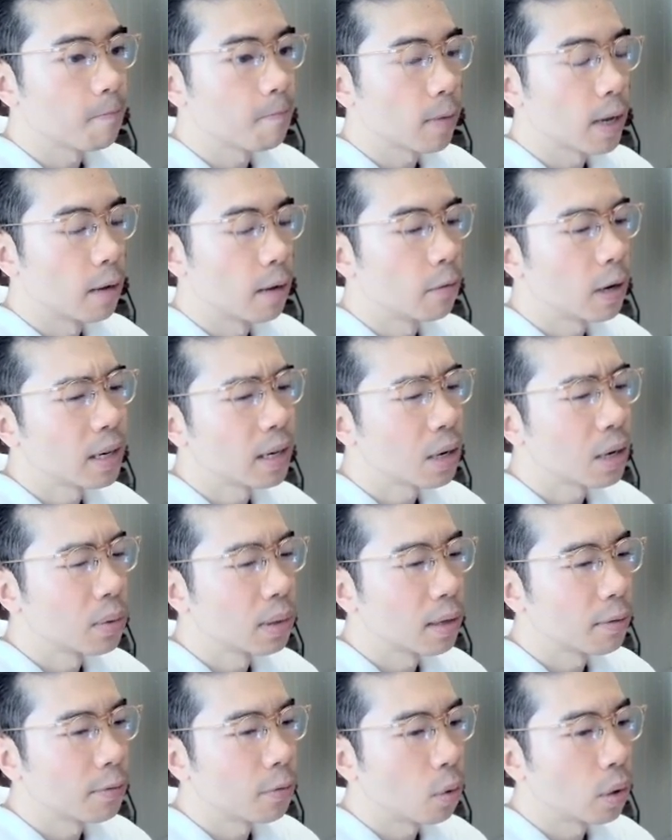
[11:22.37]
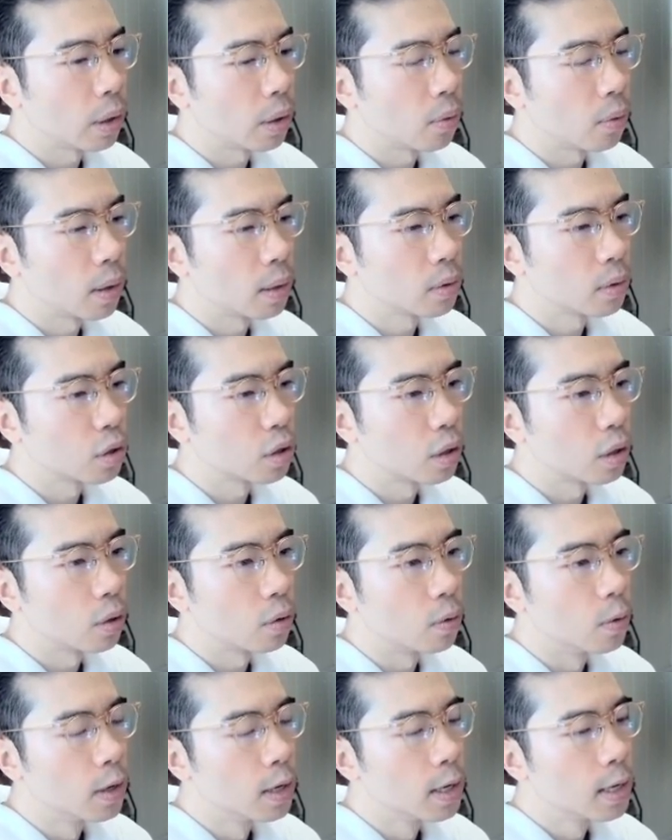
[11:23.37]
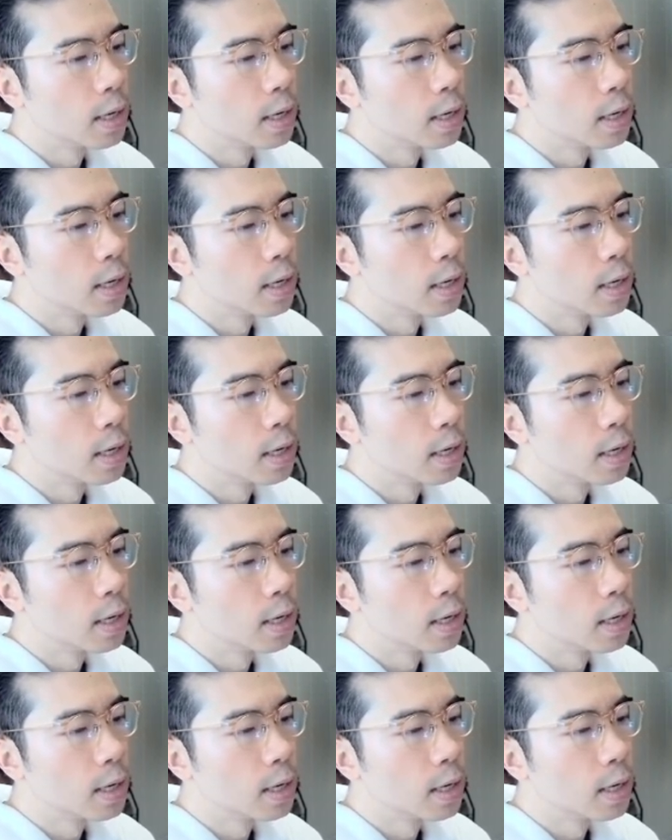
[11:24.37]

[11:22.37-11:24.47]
And right now with the 41, so